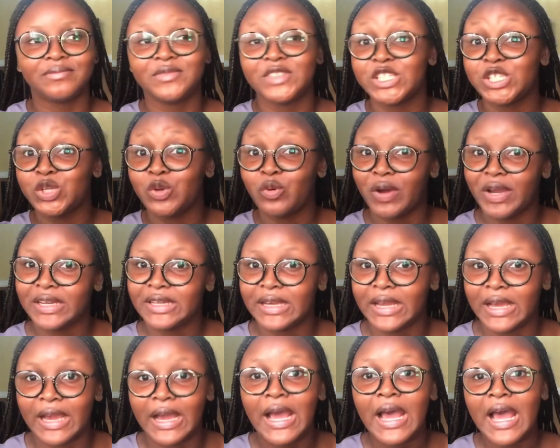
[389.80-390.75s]

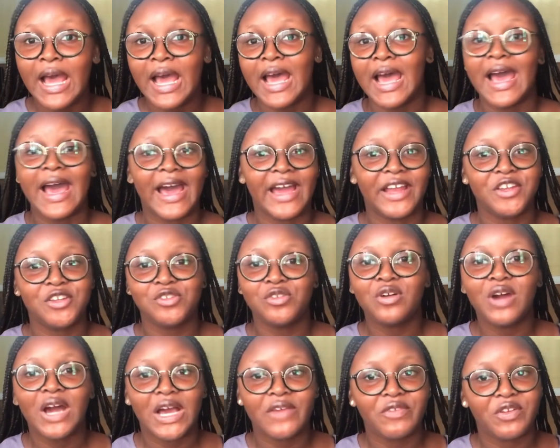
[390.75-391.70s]
squander, and you
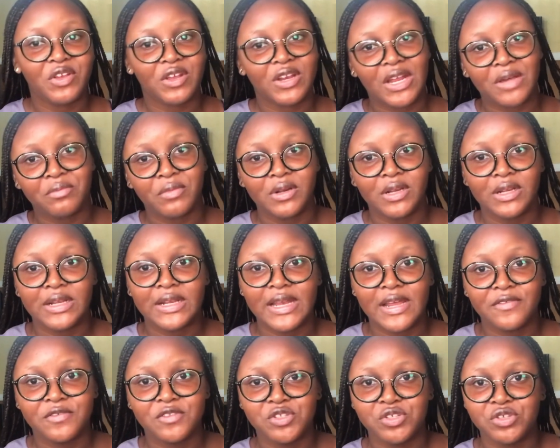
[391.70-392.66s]
don't have any other money
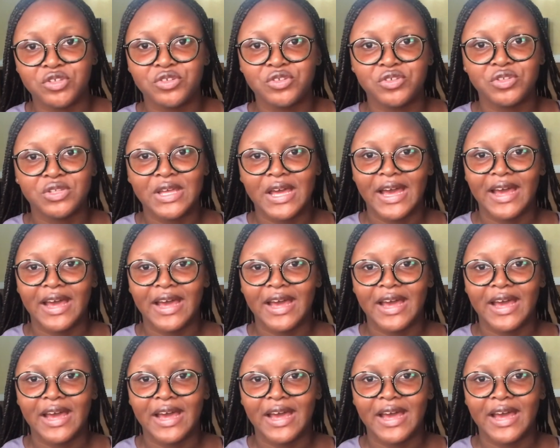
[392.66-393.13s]
left to use.